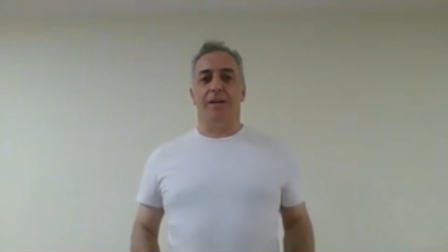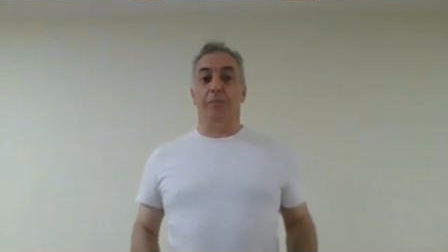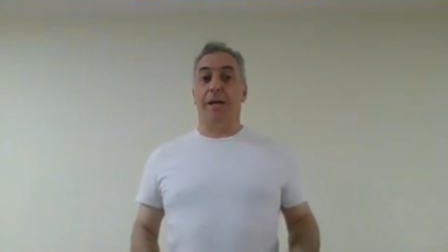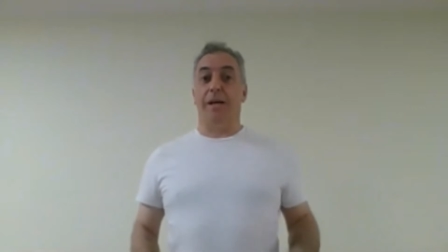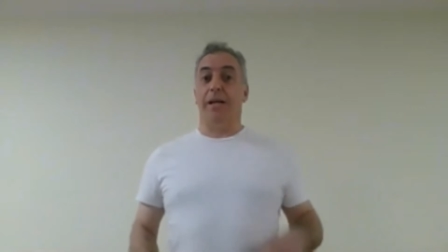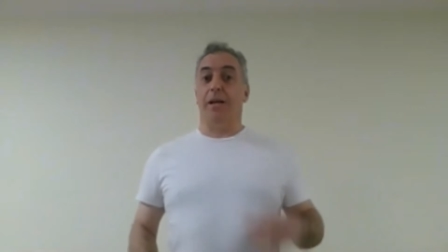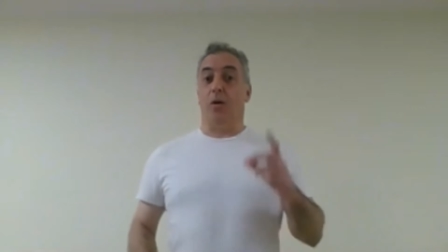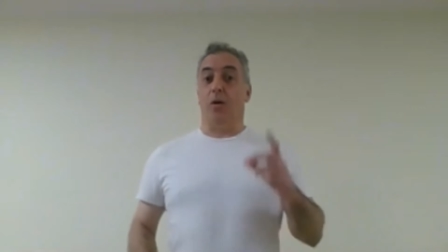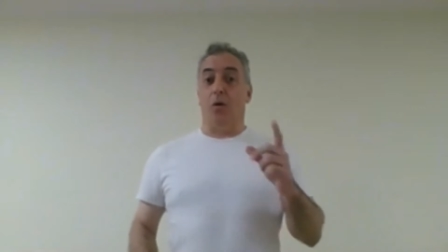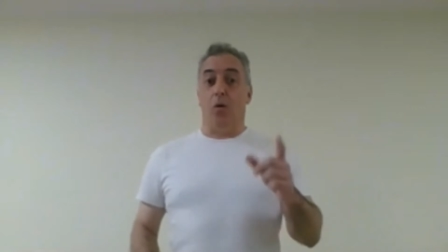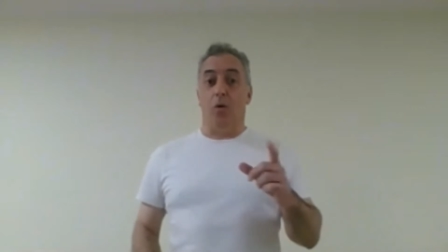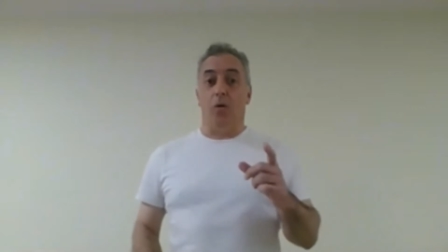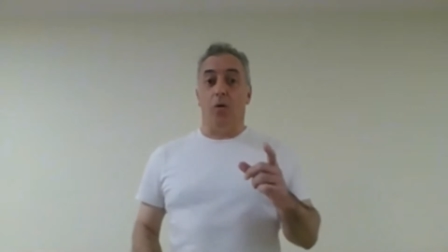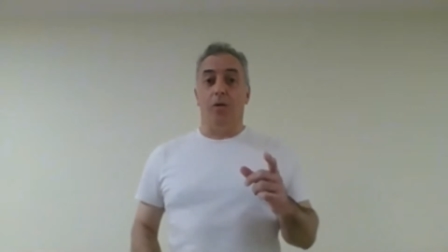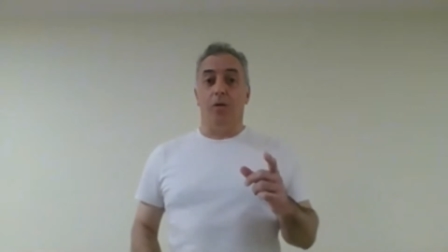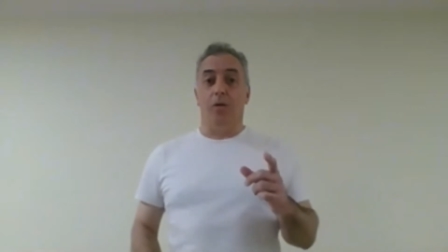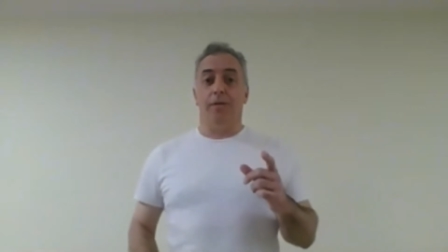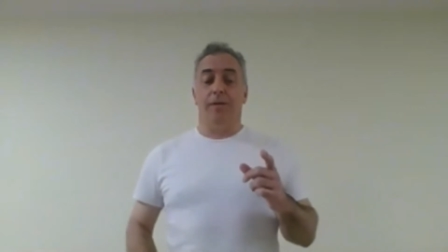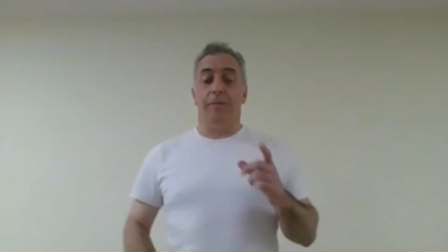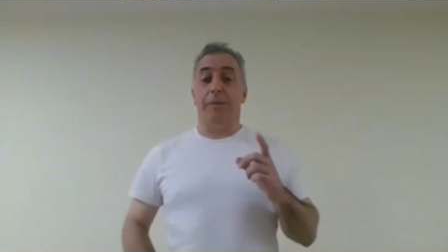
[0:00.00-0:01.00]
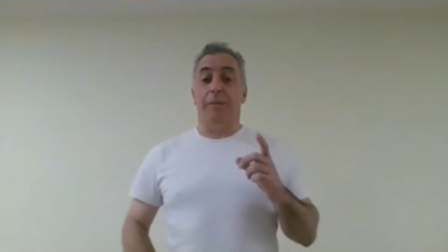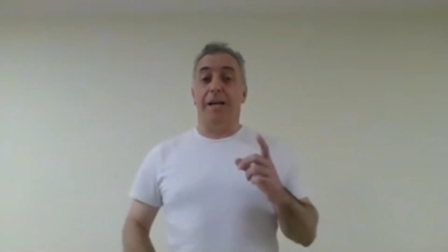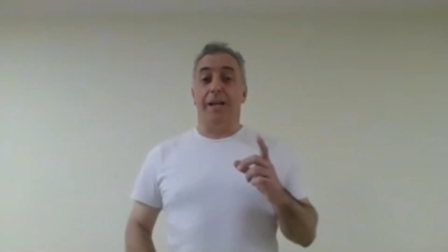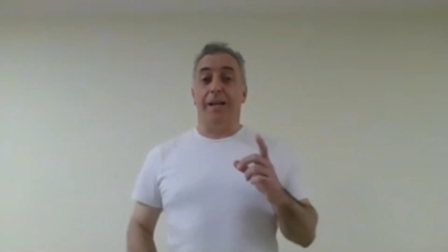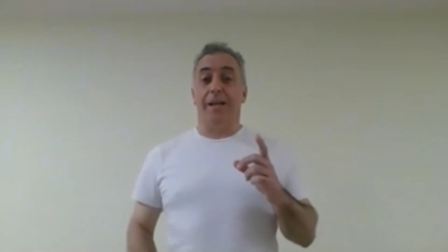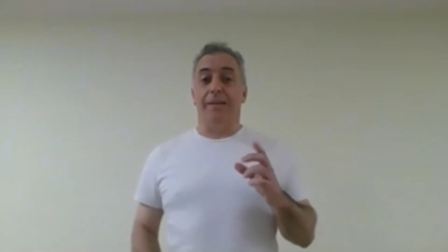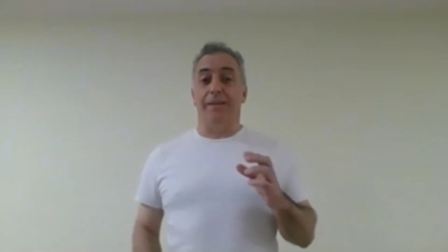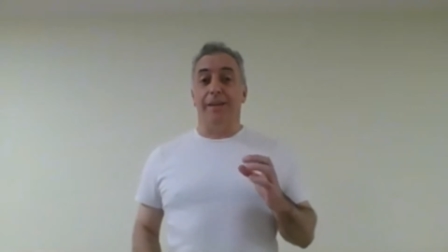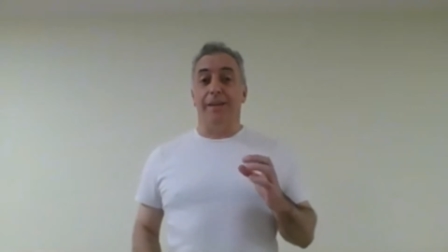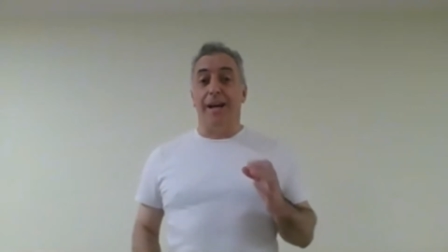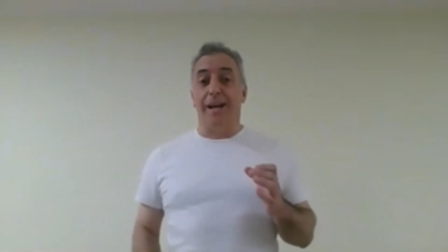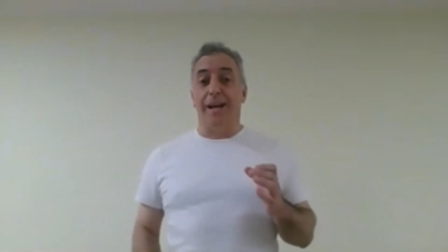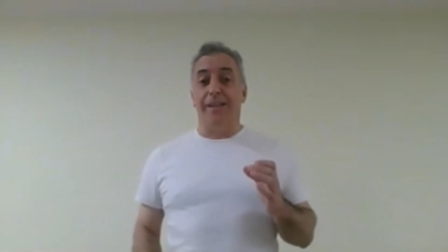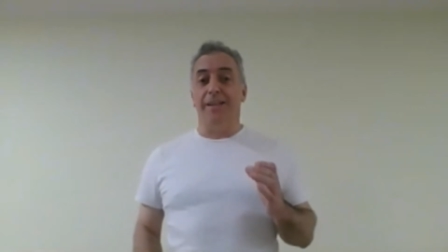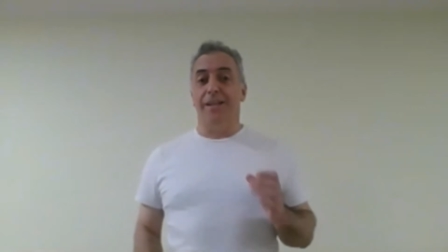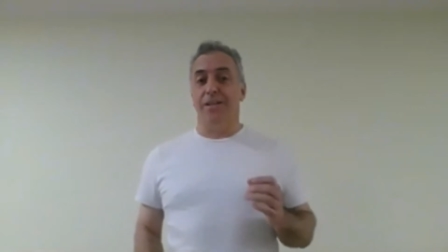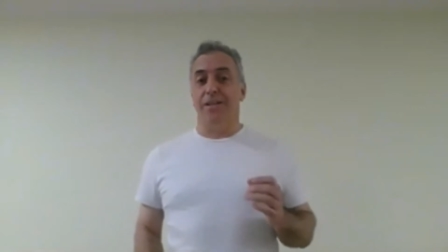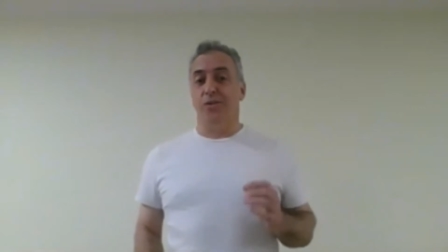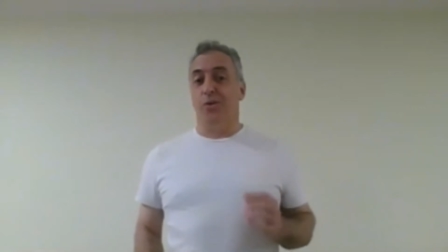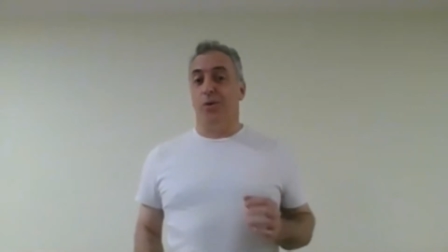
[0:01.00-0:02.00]
my 9
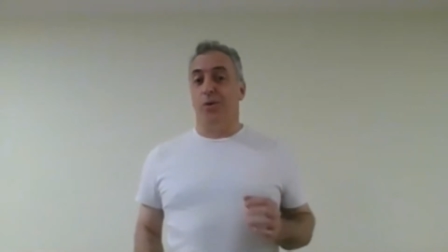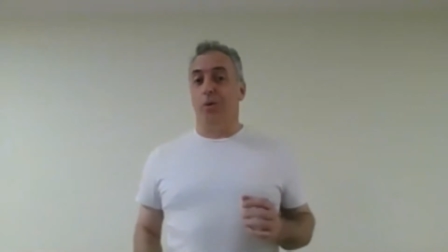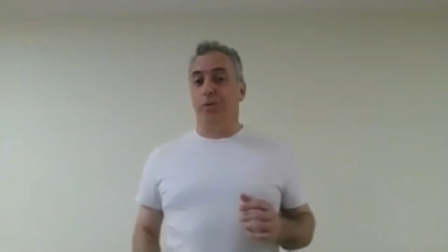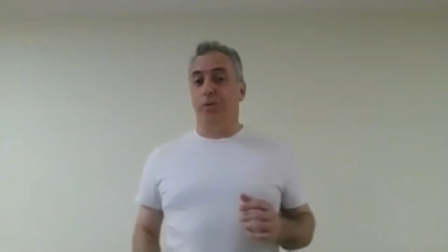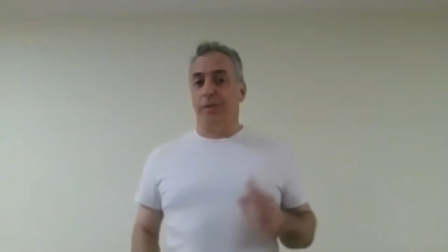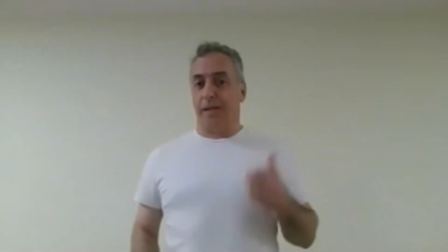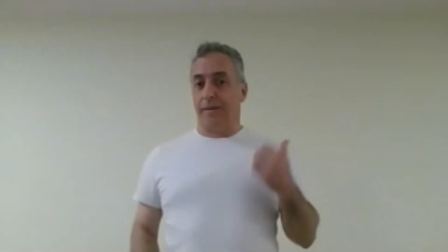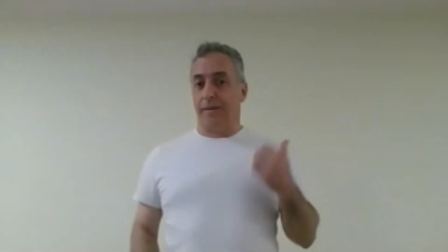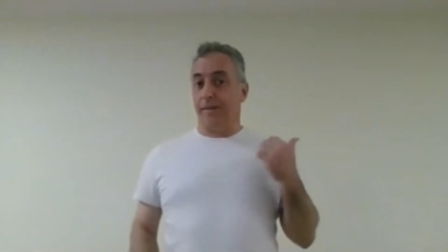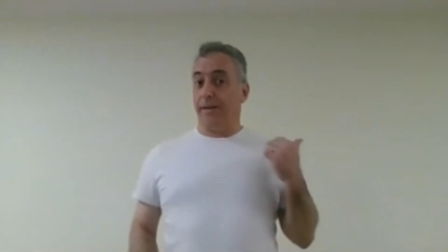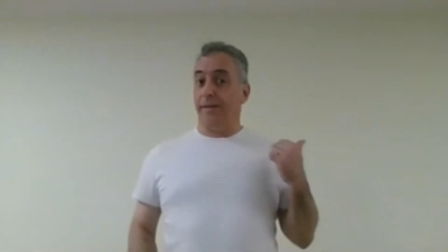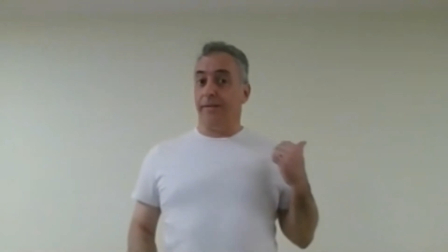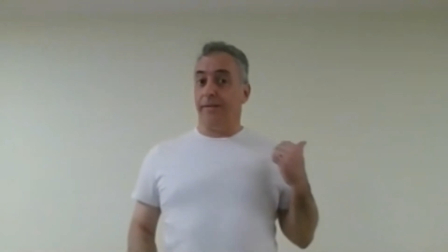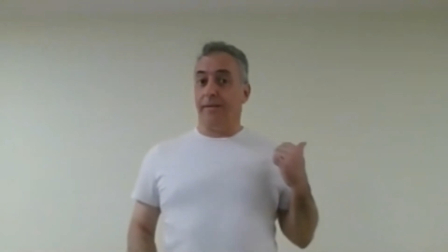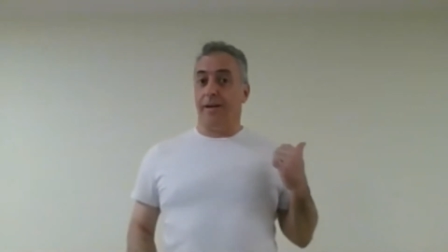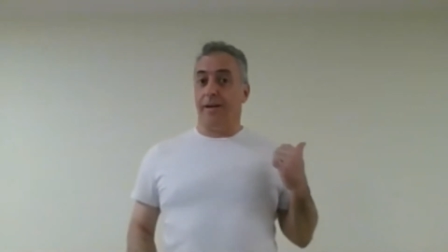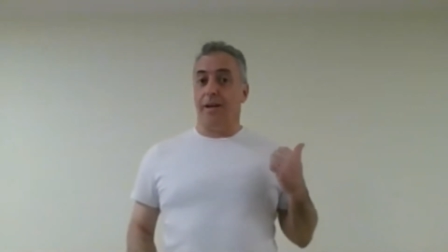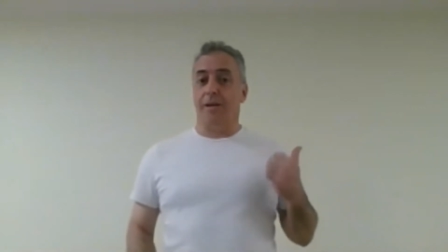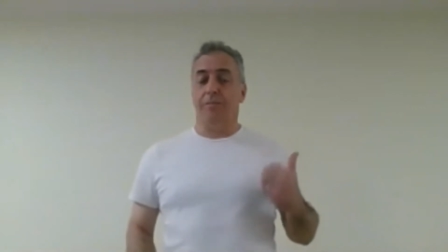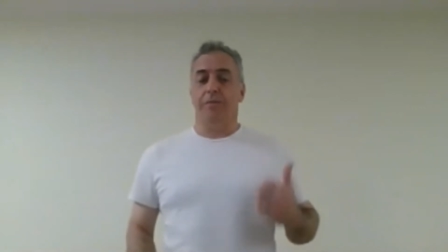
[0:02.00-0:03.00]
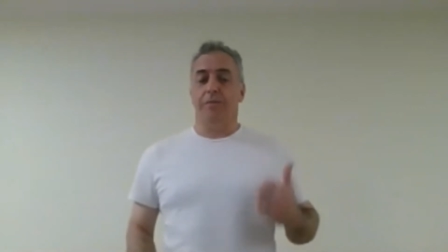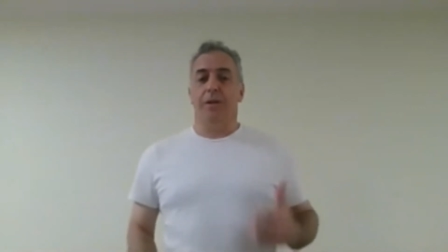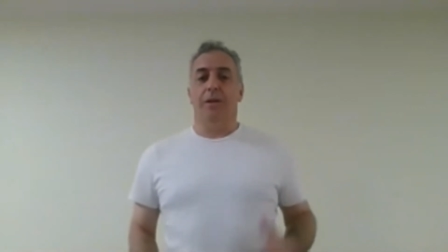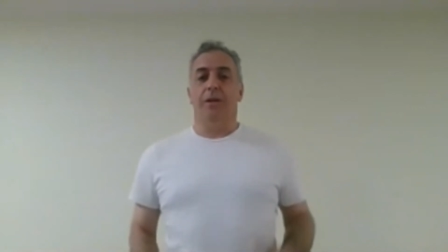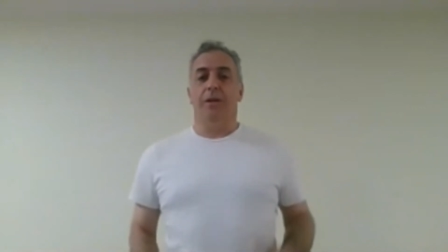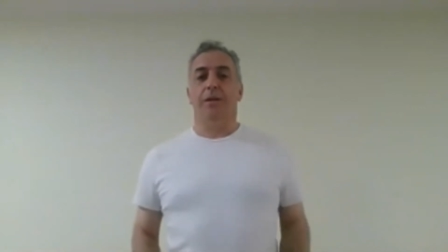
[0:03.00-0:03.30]
years old at that time,